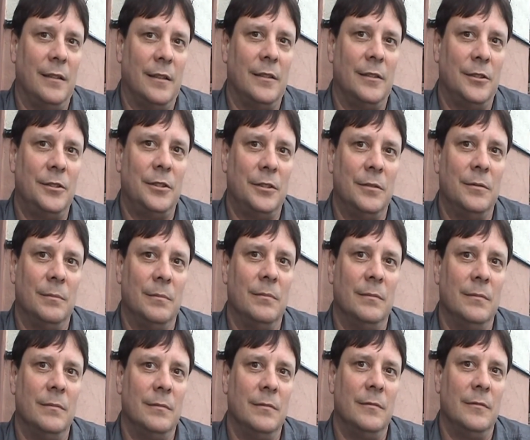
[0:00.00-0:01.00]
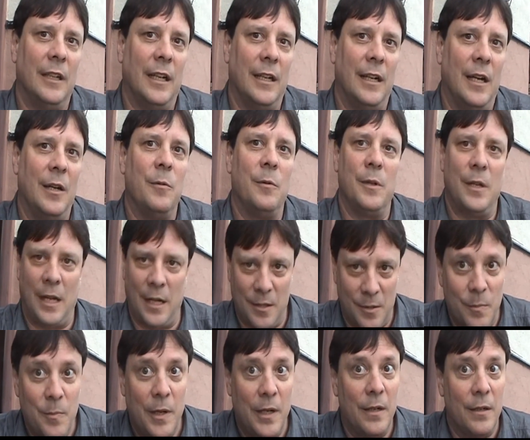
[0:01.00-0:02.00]
There's, and I would,
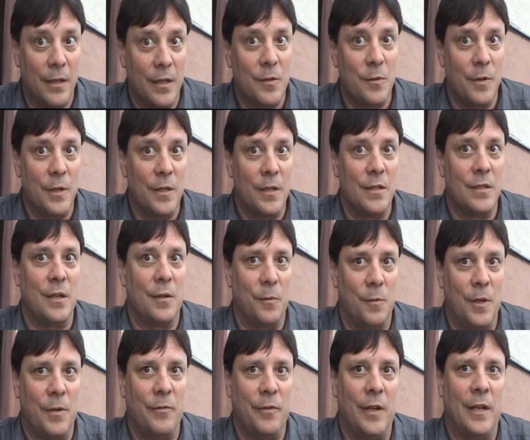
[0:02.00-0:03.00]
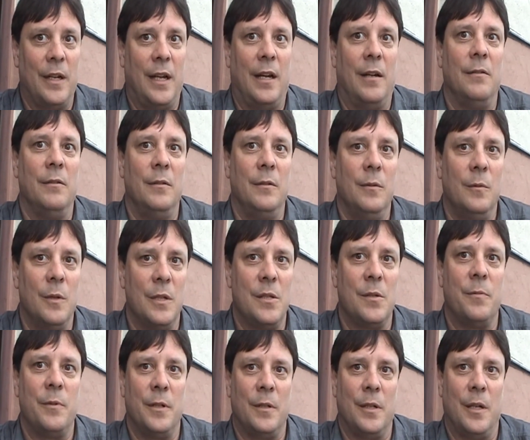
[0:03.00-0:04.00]
as mayor, that's one of the things I would want to find out. What's
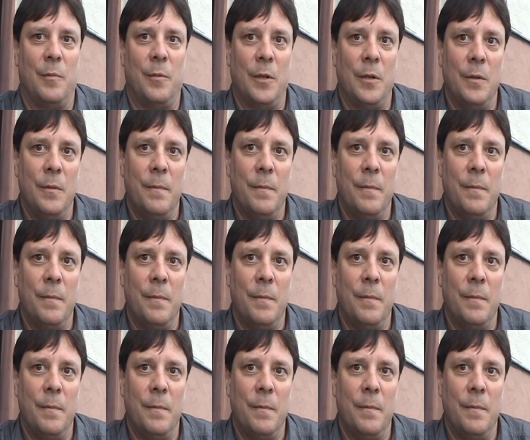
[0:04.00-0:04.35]
the real number?